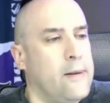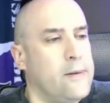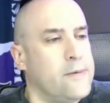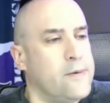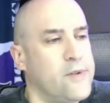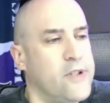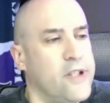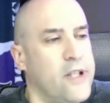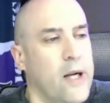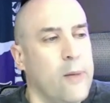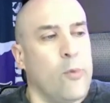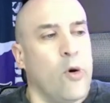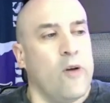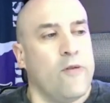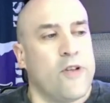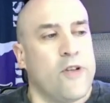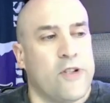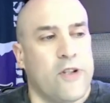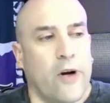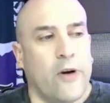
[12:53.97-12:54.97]
The number
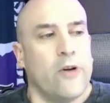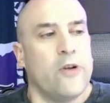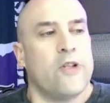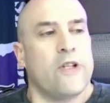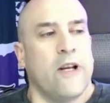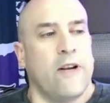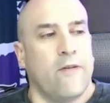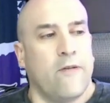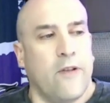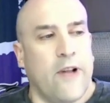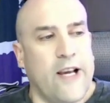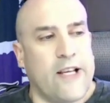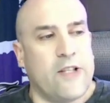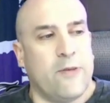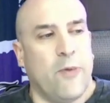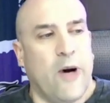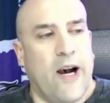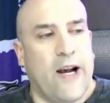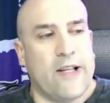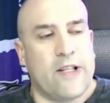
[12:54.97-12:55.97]
of starters and flex
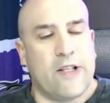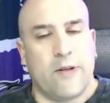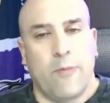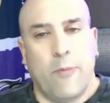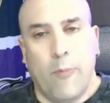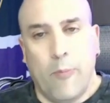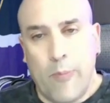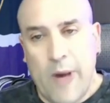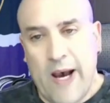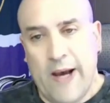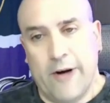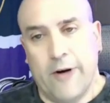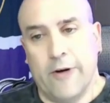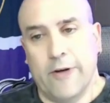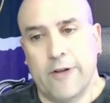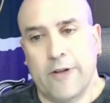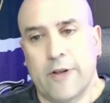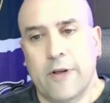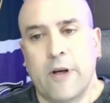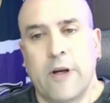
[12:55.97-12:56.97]
spots
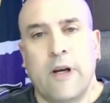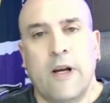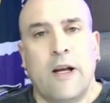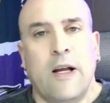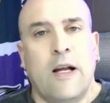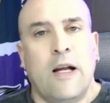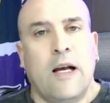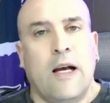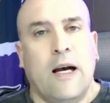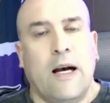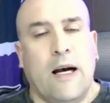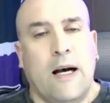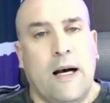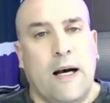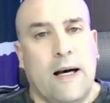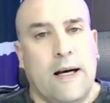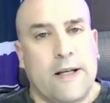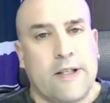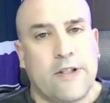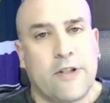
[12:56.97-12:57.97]
matters.
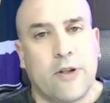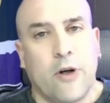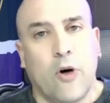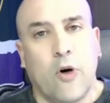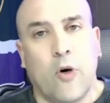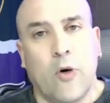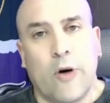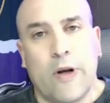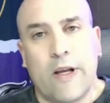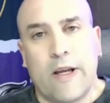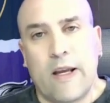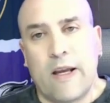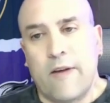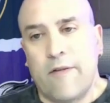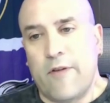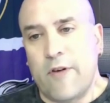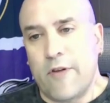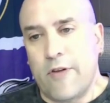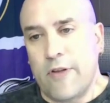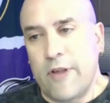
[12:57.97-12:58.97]
So
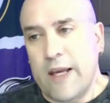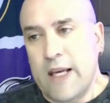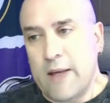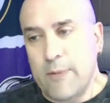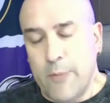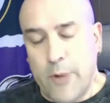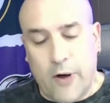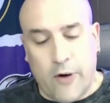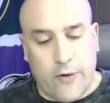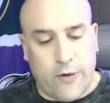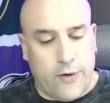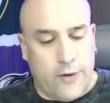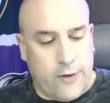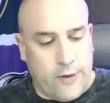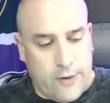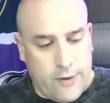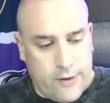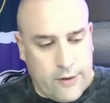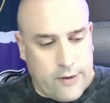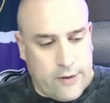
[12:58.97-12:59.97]
if you think about
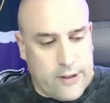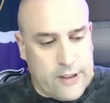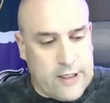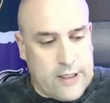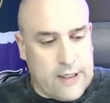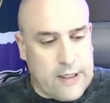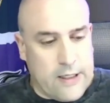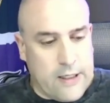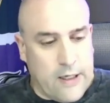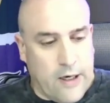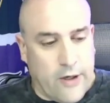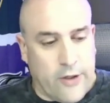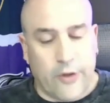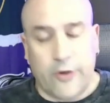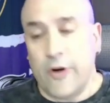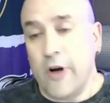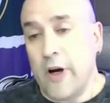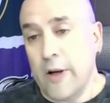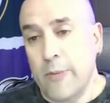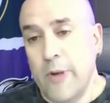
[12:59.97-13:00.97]
the
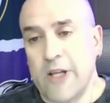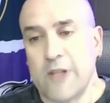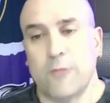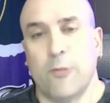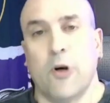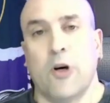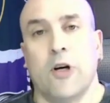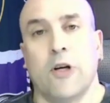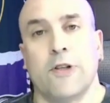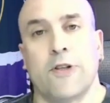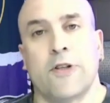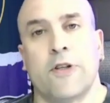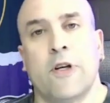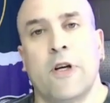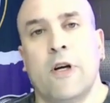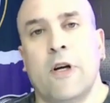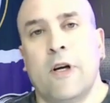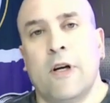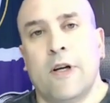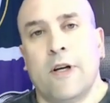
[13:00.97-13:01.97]
underdog best balls,
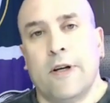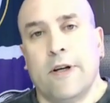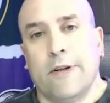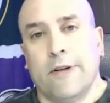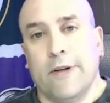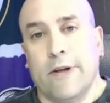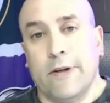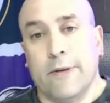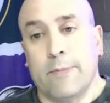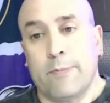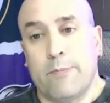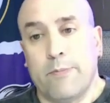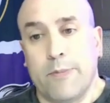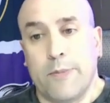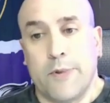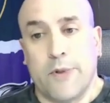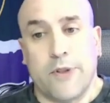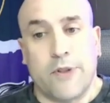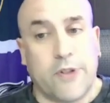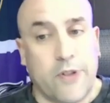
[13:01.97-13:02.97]
they're
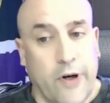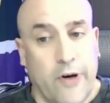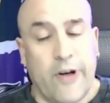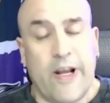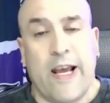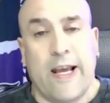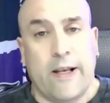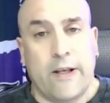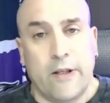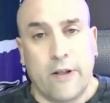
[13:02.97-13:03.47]
start 8.